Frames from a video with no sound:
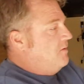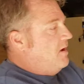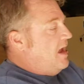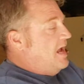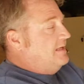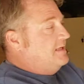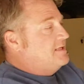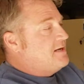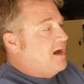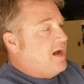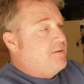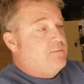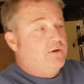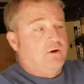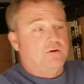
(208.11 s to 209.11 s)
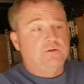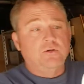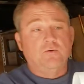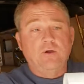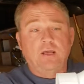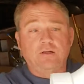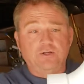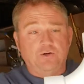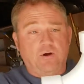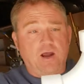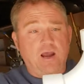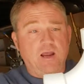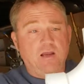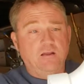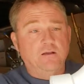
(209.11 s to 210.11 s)
Anytime you're doing a
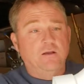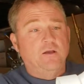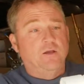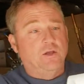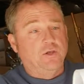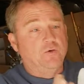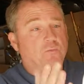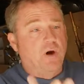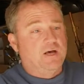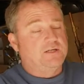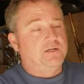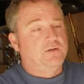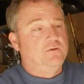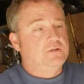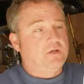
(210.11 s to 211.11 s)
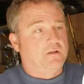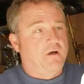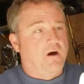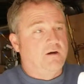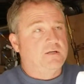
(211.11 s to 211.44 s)
drain, you must use a long